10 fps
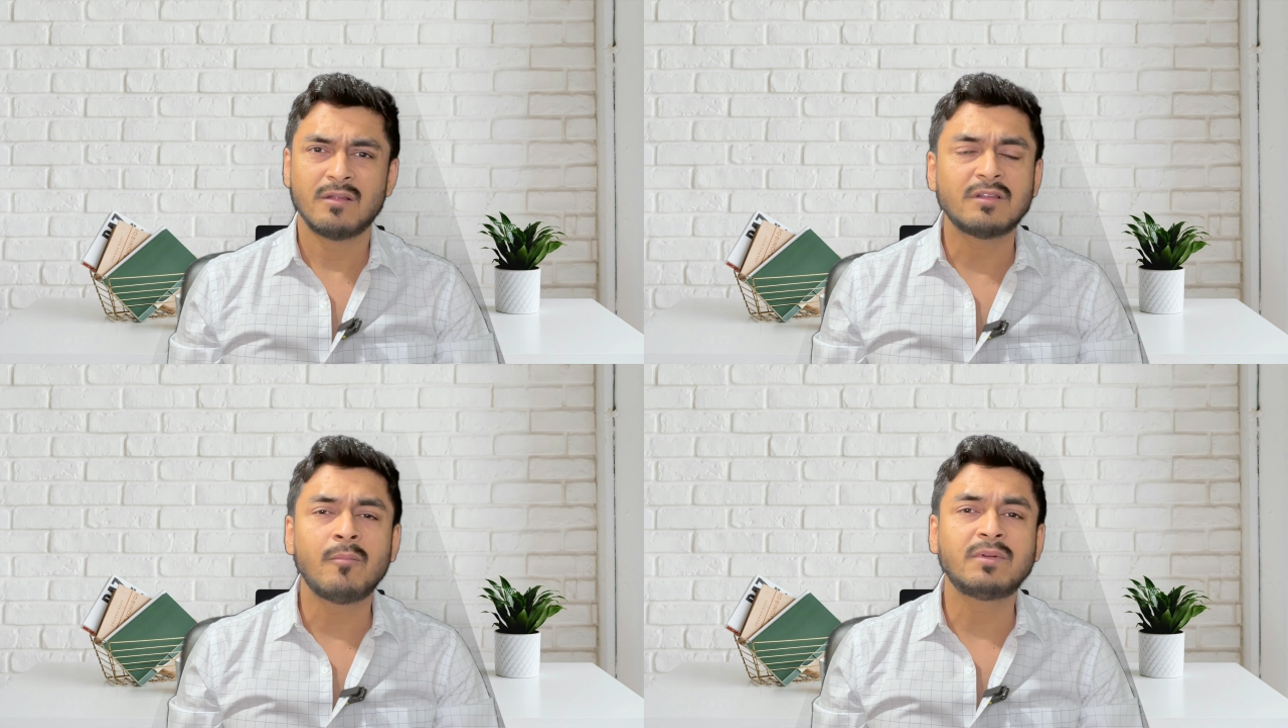
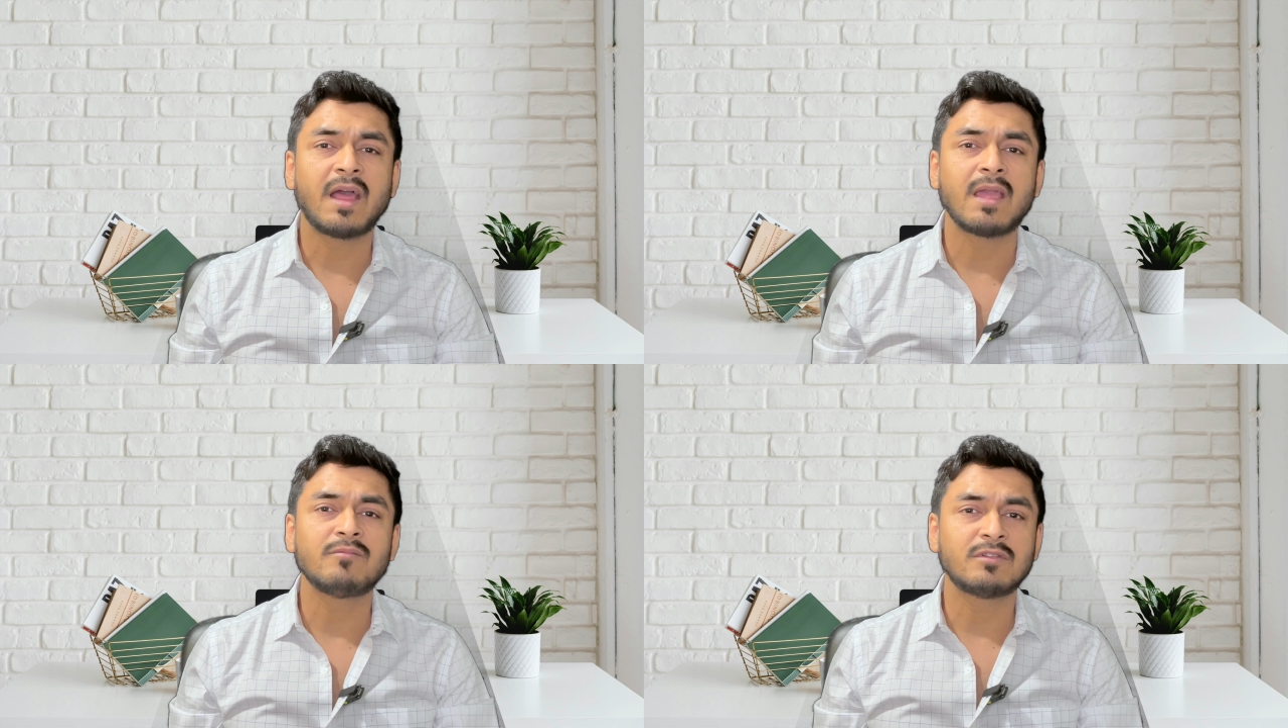
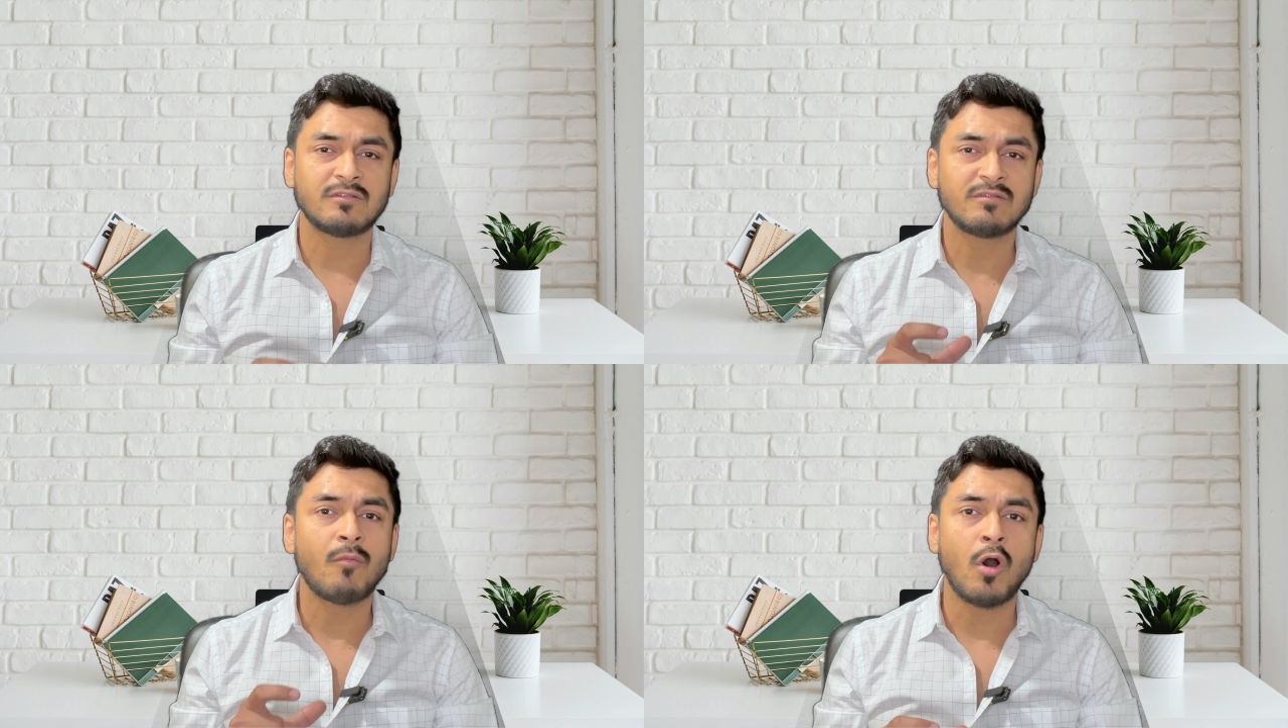
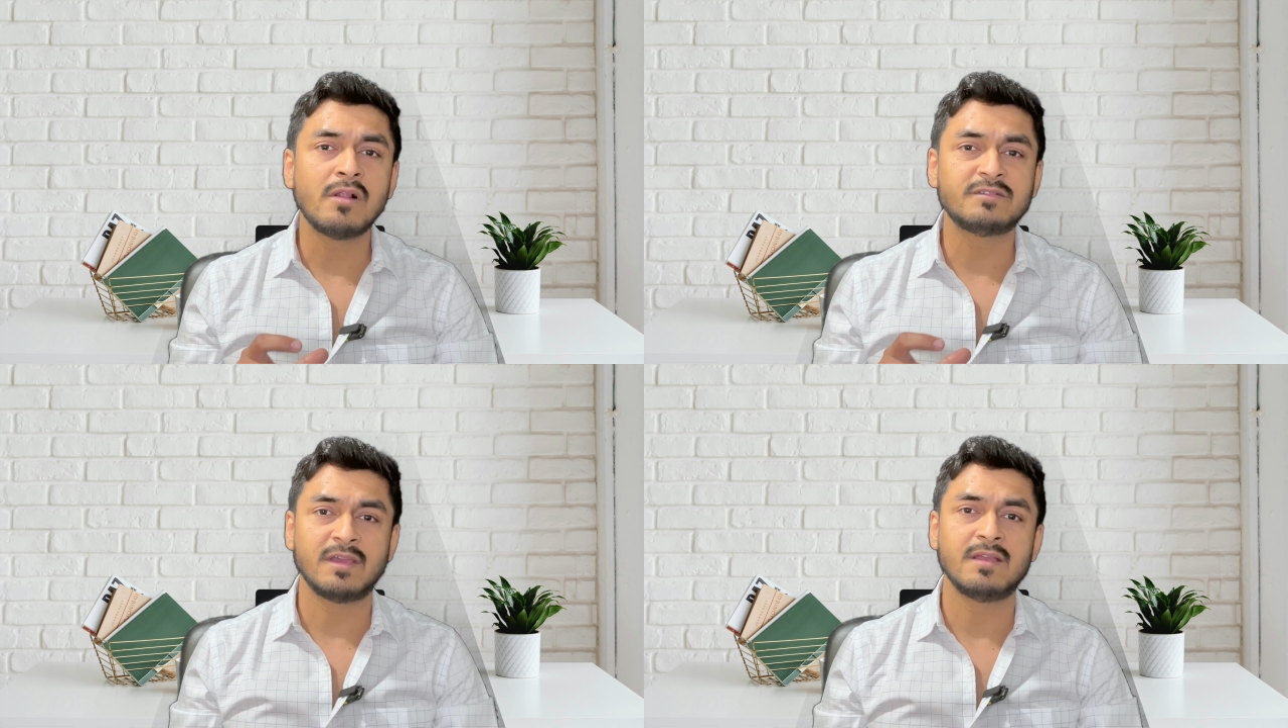Sometimes
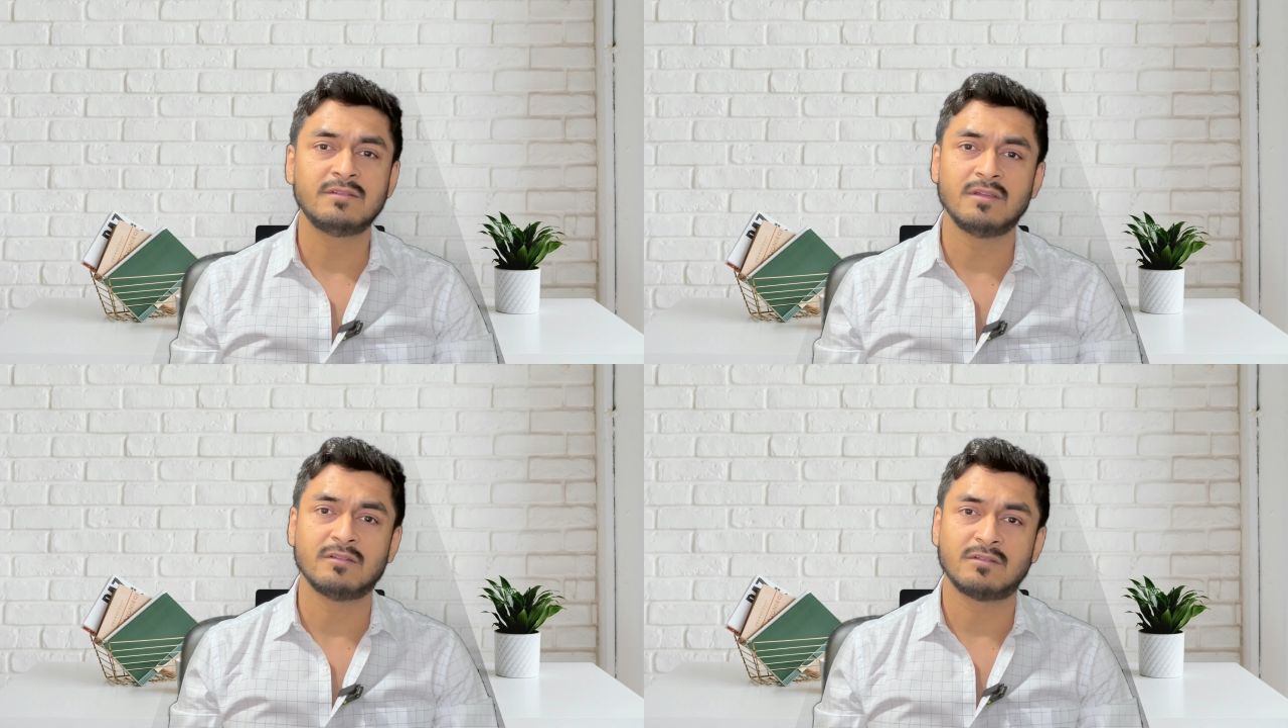small
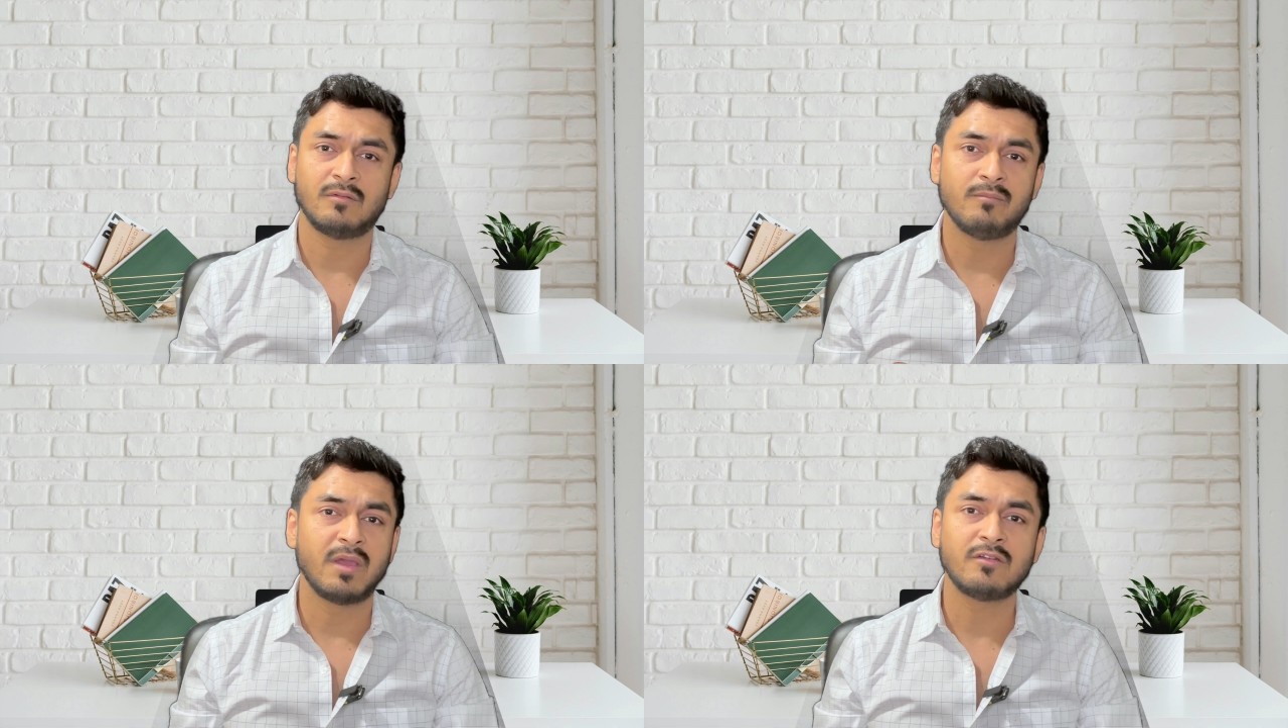changes
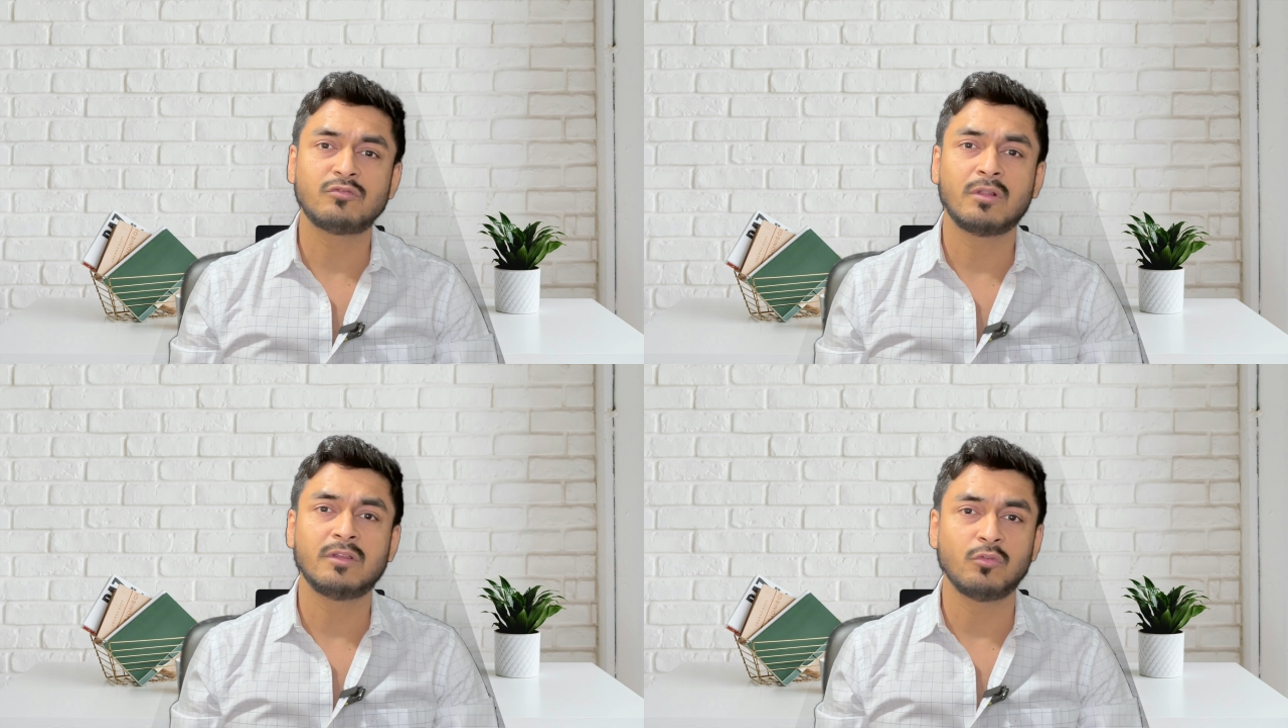based
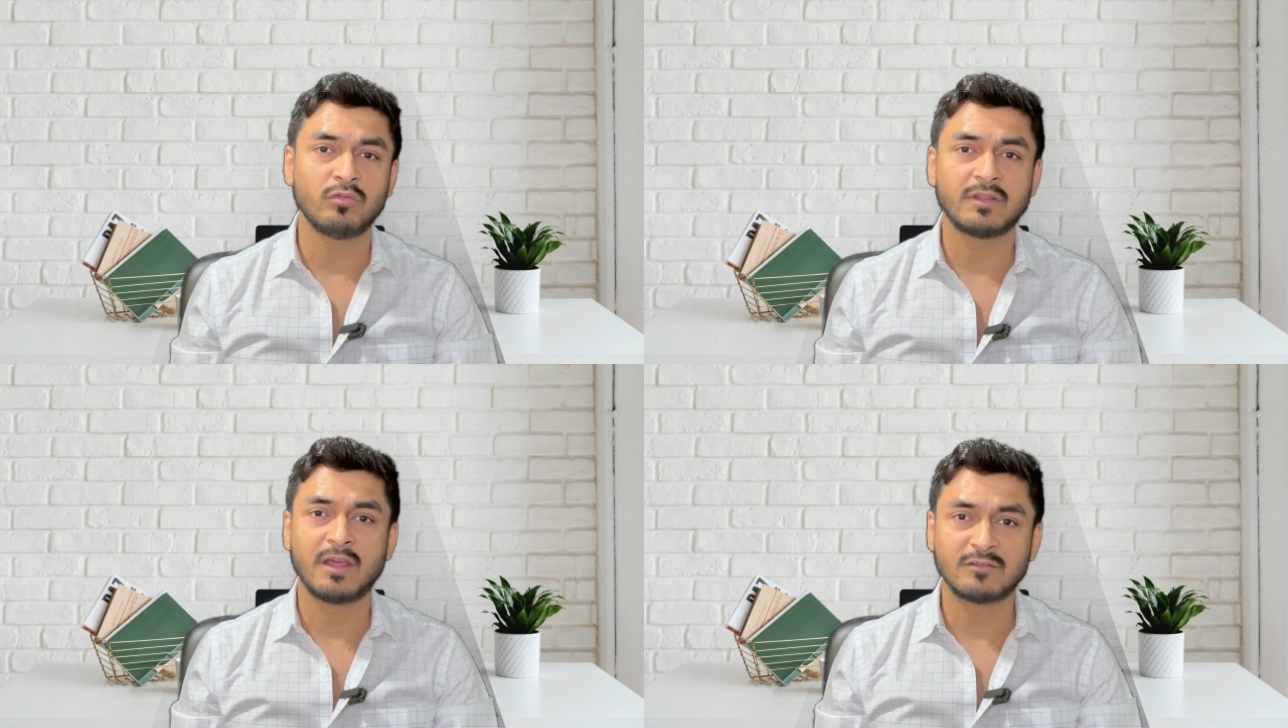on the
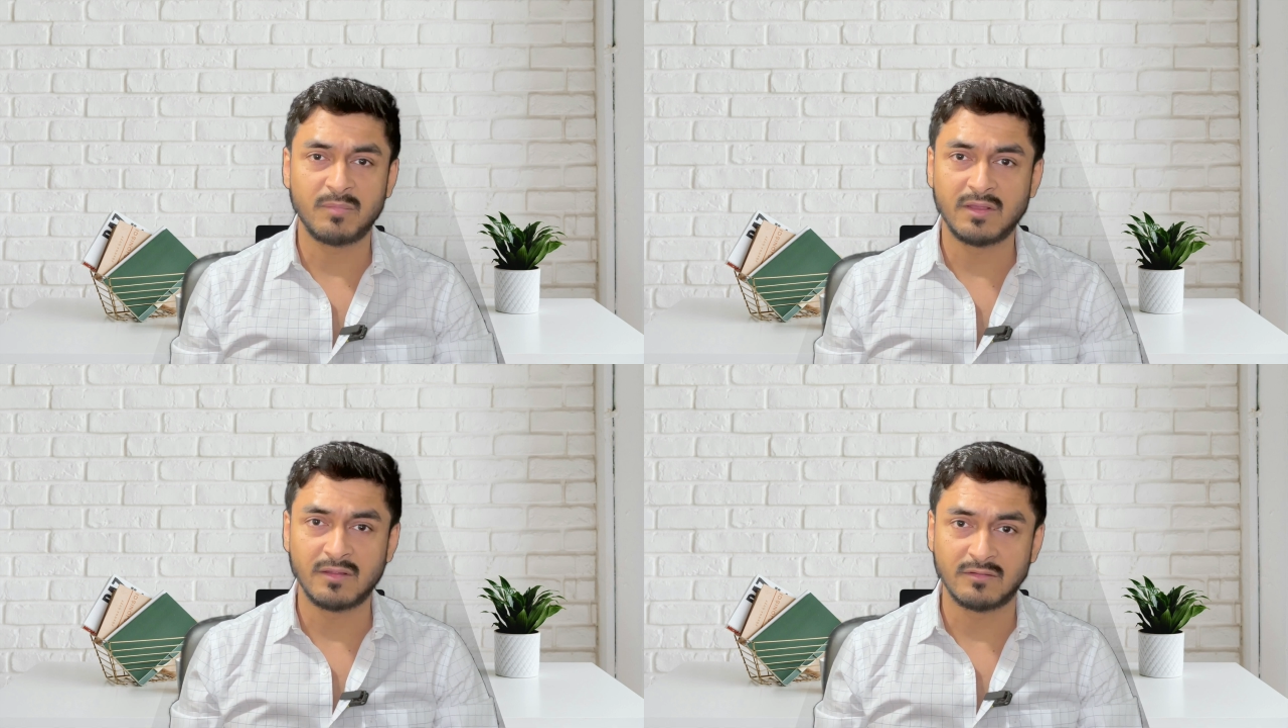user
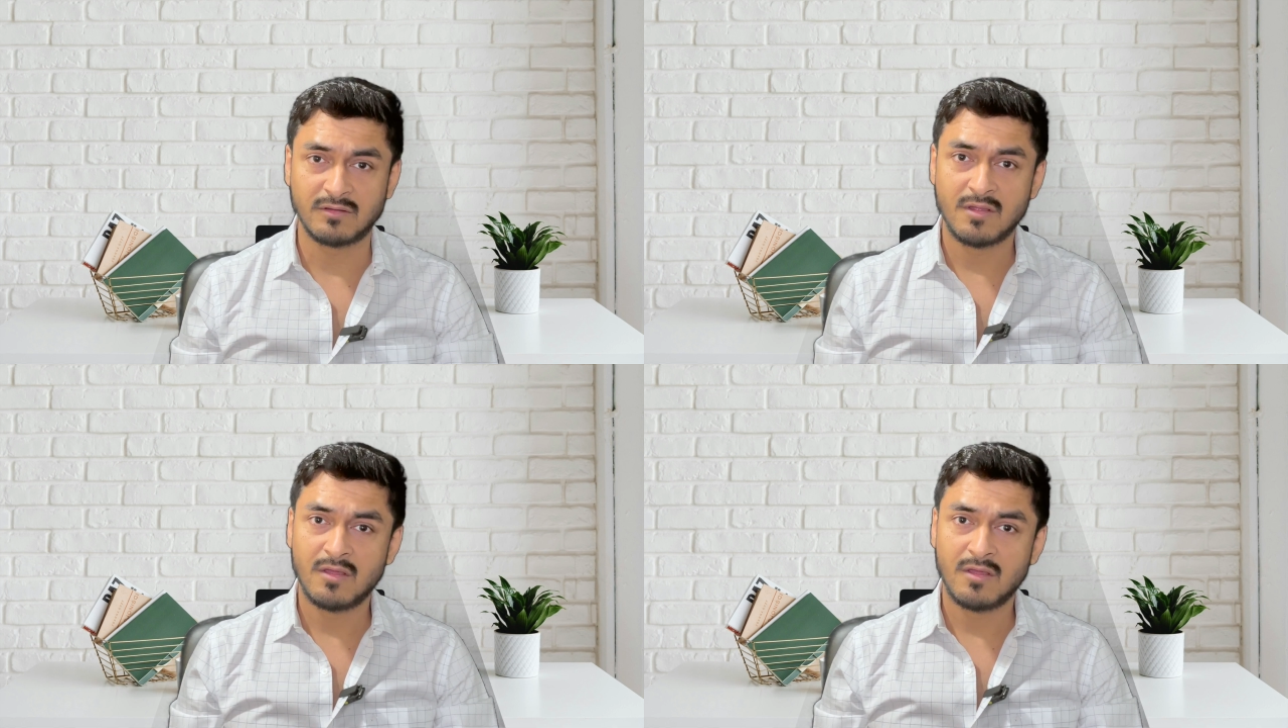experience,